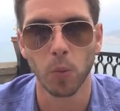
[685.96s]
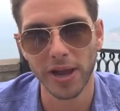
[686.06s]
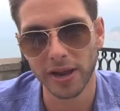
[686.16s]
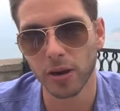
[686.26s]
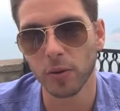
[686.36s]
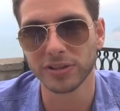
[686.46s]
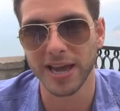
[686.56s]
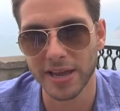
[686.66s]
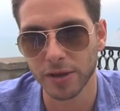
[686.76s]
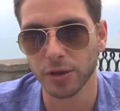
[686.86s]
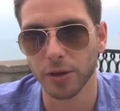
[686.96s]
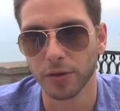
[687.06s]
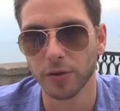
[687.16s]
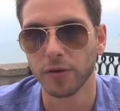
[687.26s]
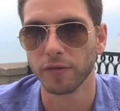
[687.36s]
We're going to take
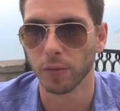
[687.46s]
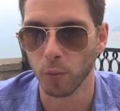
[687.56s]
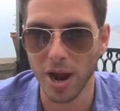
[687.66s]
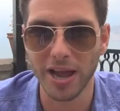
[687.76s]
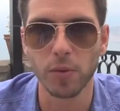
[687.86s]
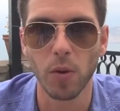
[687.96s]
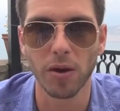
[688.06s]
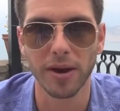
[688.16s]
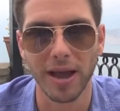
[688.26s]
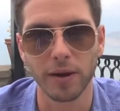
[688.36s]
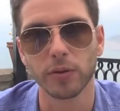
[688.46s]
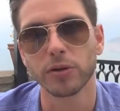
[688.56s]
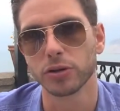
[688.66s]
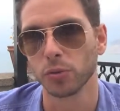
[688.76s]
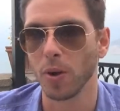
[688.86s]
you from where you are now
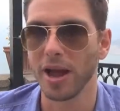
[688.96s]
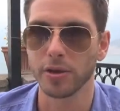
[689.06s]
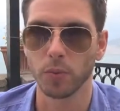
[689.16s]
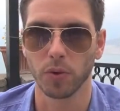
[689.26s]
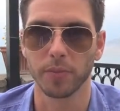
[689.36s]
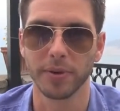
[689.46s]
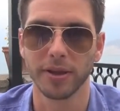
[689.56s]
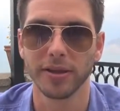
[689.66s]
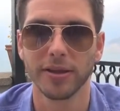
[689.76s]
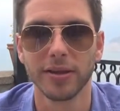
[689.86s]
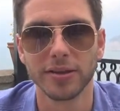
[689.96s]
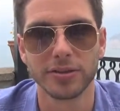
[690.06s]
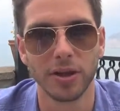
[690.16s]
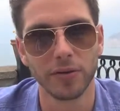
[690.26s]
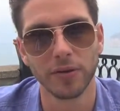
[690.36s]
to where you want to be.
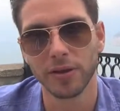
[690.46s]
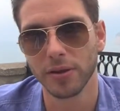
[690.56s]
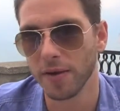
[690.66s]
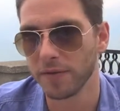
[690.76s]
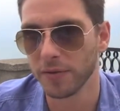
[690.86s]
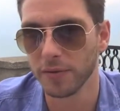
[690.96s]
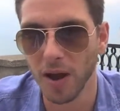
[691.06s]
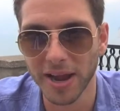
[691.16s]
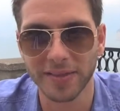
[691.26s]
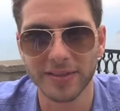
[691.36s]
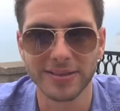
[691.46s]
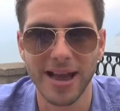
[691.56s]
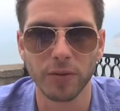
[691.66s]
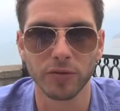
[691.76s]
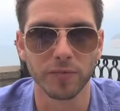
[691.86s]
So, you know, if you like the
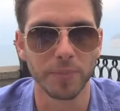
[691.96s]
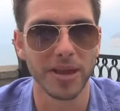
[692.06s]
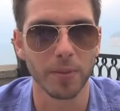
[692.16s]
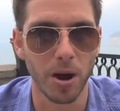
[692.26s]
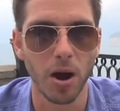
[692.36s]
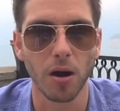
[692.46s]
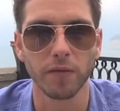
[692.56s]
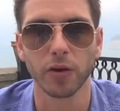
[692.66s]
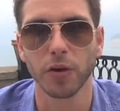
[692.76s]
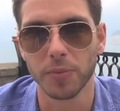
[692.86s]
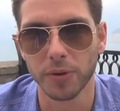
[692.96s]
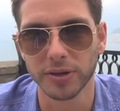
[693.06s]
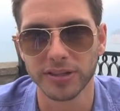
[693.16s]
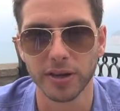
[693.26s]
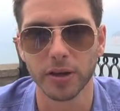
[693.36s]
sound of being part of a
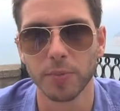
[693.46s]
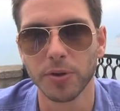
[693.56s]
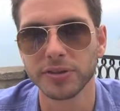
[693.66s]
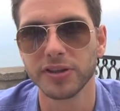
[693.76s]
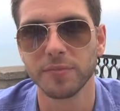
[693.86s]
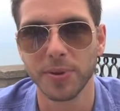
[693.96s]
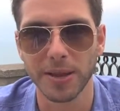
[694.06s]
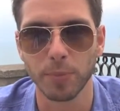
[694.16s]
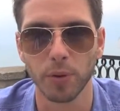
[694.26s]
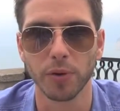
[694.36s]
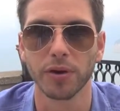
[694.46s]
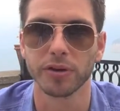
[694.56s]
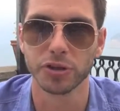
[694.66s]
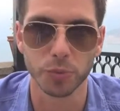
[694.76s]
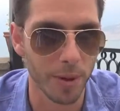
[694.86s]
community of people who are
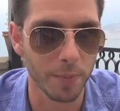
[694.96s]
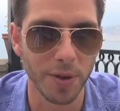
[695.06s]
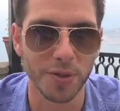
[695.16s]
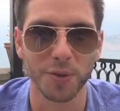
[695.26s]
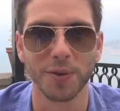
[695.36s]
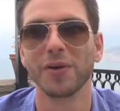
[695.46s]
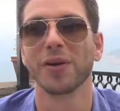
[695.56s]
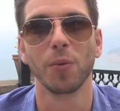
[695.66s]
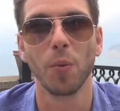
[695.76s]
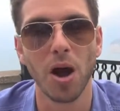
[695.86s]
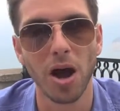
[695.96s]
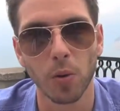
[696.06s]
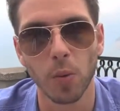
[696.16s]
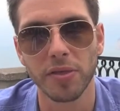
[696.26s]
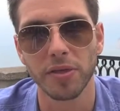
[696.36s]
going to swim with you, who are going to
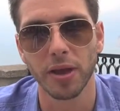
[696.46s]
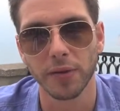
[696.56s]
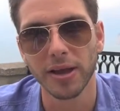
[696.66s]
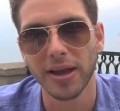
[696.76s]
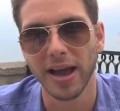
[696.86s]
work with you